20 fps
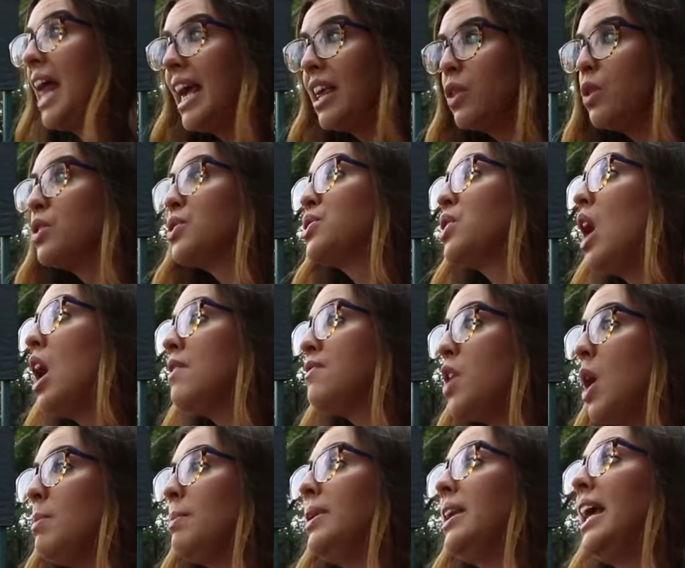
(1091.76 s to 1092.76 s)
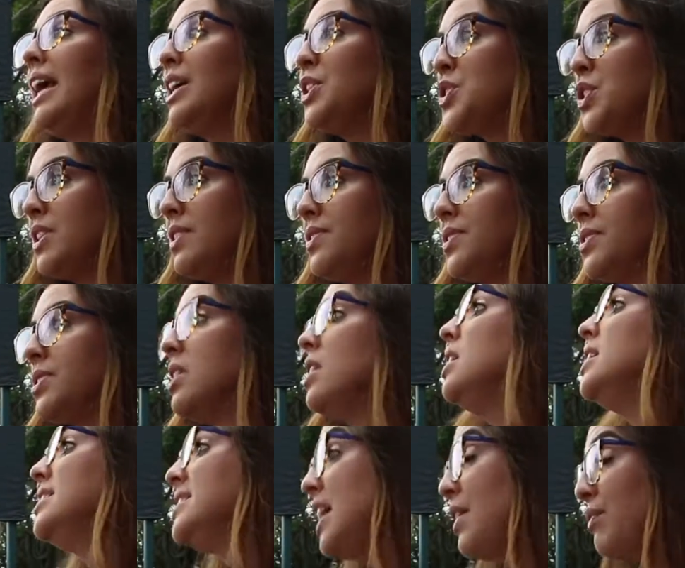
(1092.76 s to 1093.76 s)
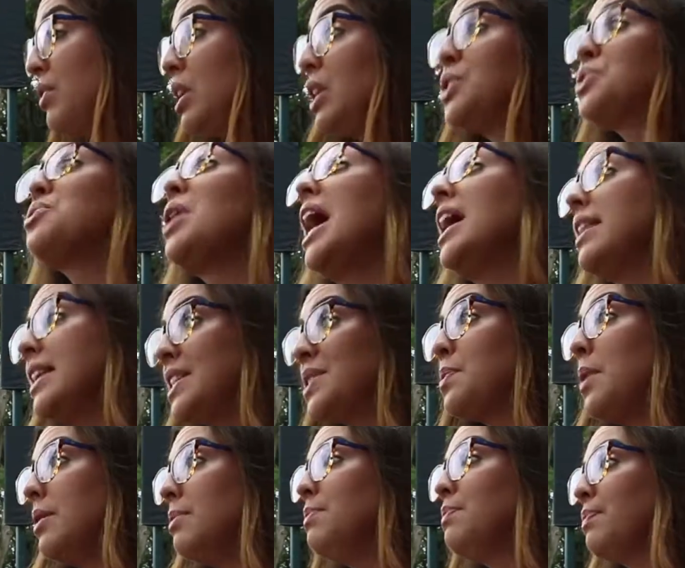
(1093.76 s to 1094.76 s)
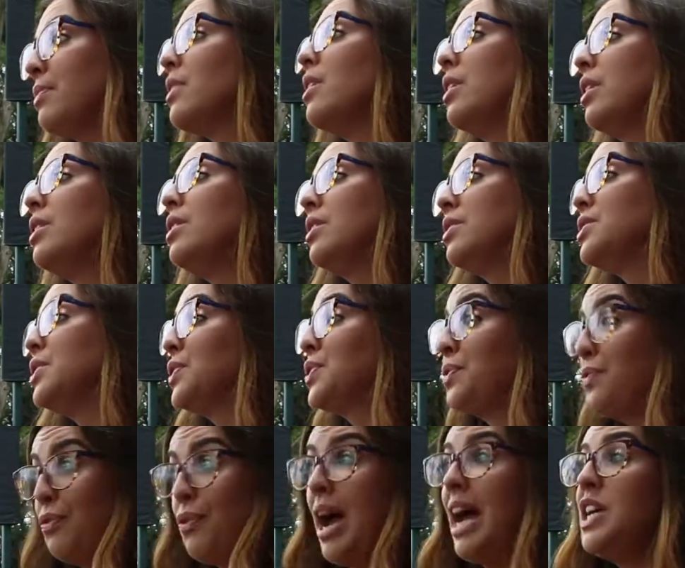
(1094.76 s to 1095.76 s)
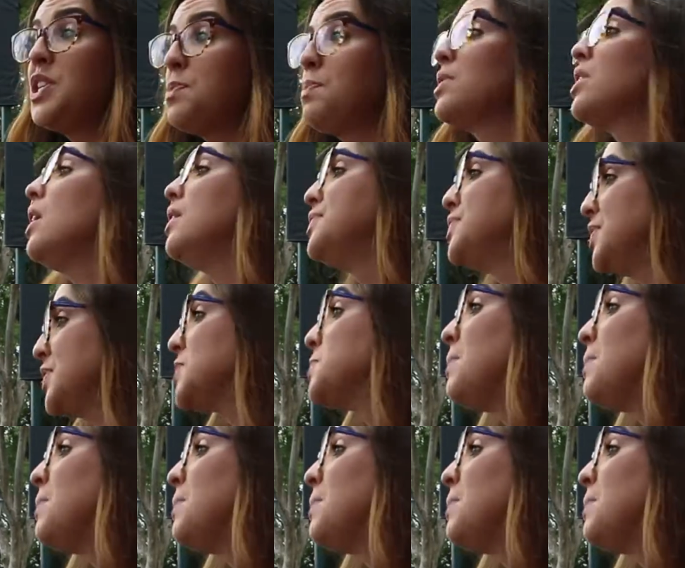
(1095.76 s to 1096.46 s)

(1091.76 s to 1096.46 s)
like those sort of combinations, definitely try this one. So it's fresh but also